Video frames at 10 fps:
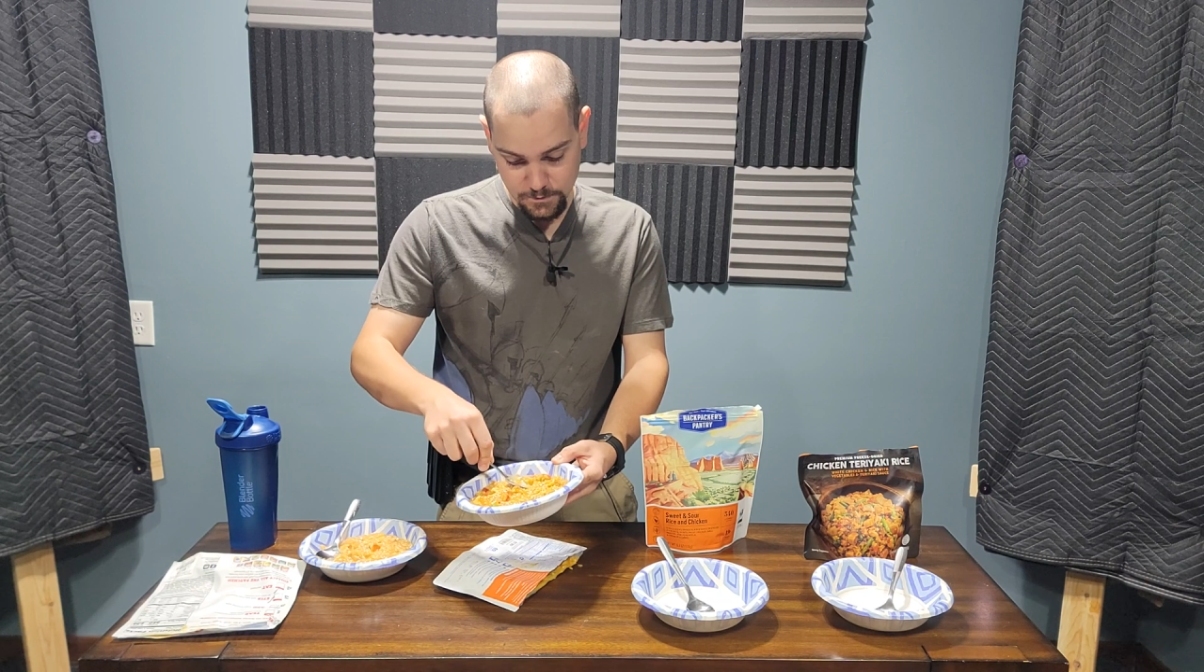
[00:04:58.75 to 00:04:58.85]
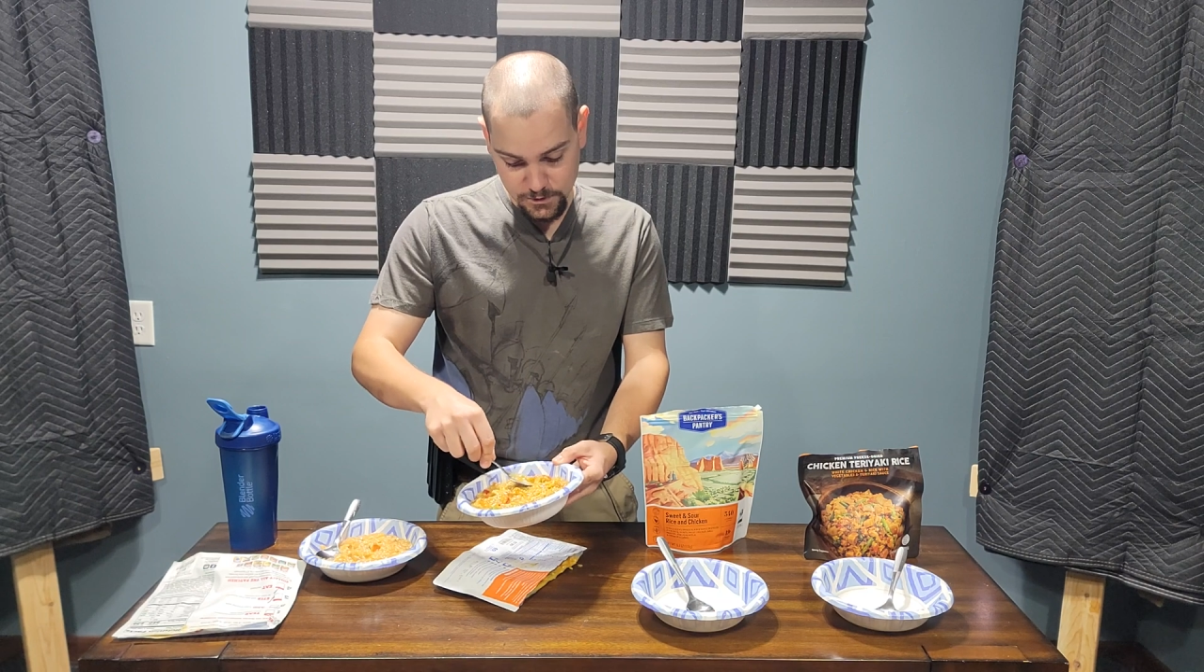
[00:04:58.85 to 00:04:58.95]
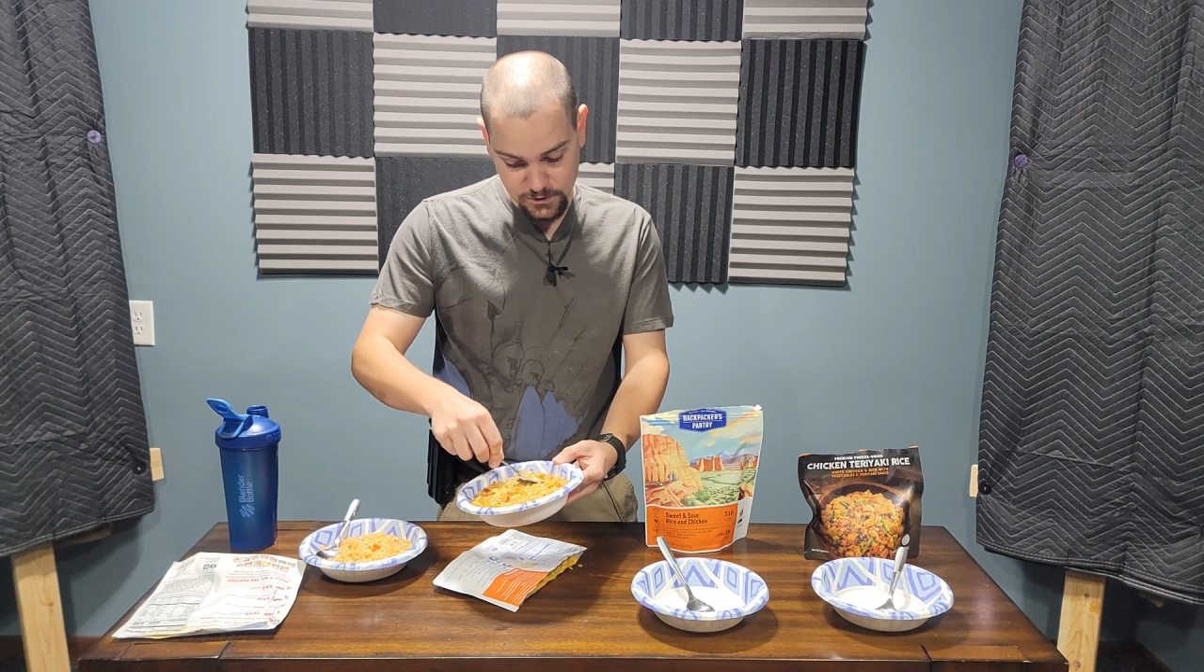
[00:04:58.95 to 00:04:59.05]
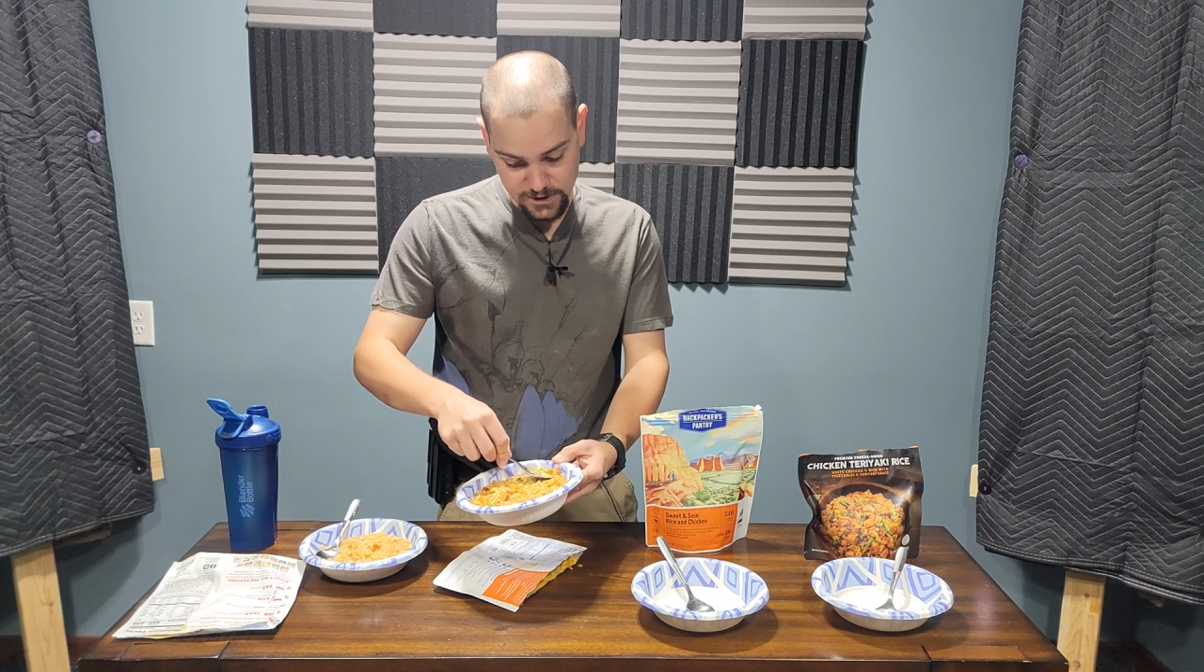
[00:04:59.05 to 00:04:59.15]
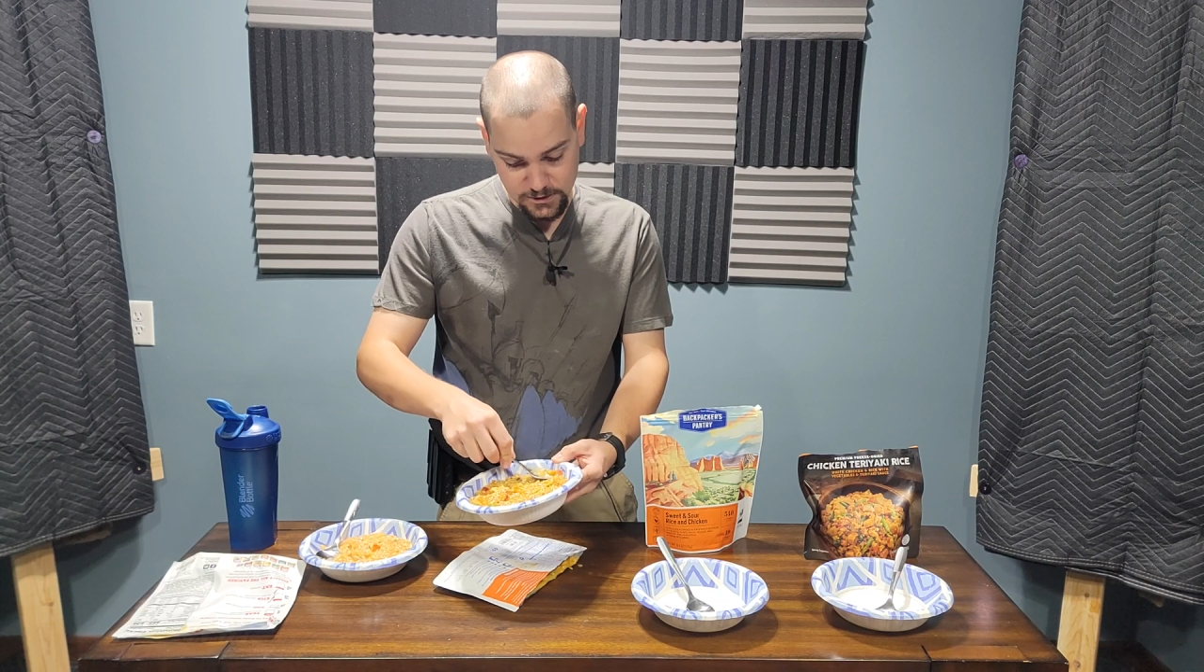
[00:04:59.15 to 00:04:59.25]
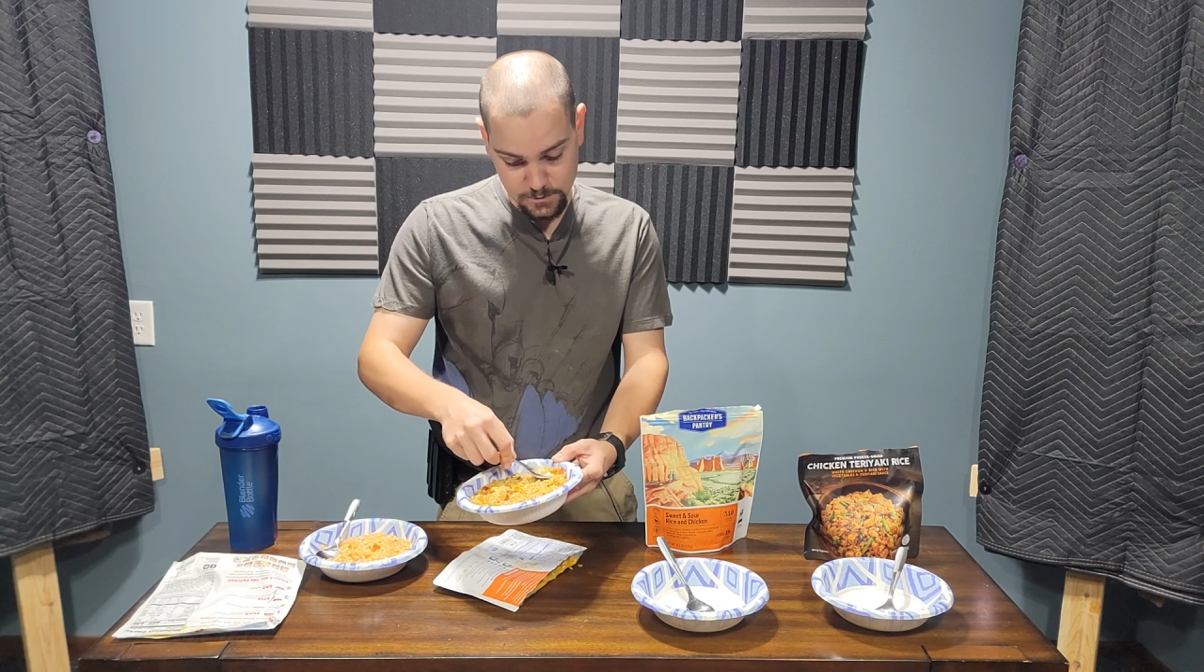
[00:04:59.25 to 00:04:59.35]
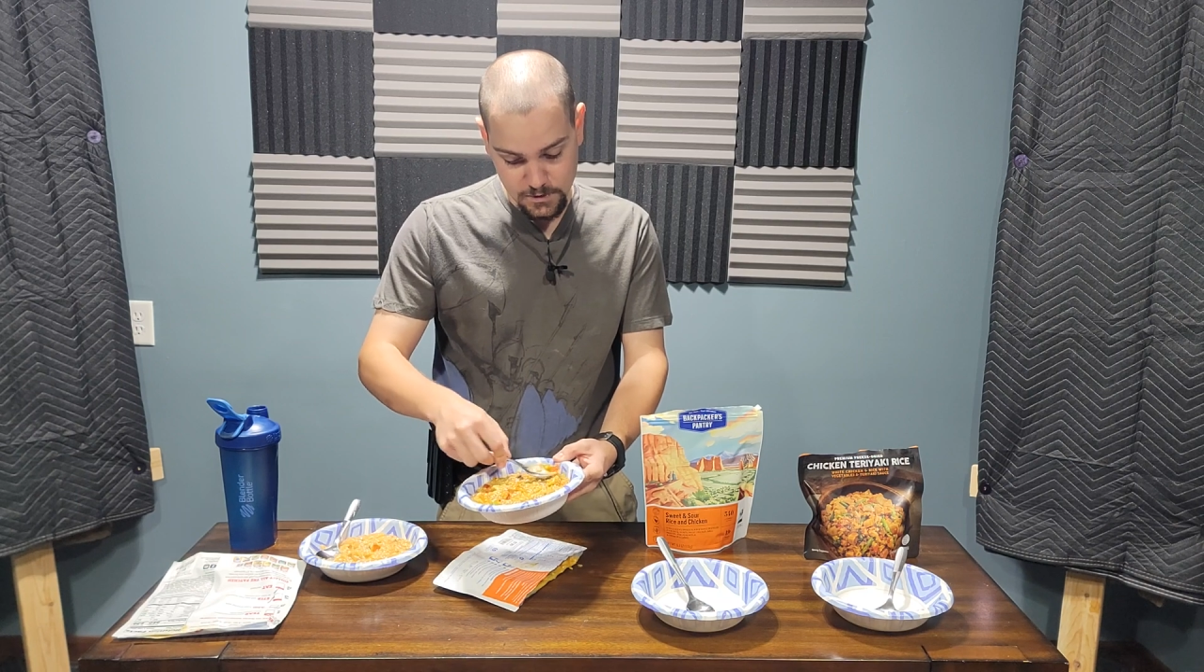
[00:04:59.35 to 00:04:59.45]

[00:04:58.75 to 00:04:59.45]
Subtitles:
Looks like some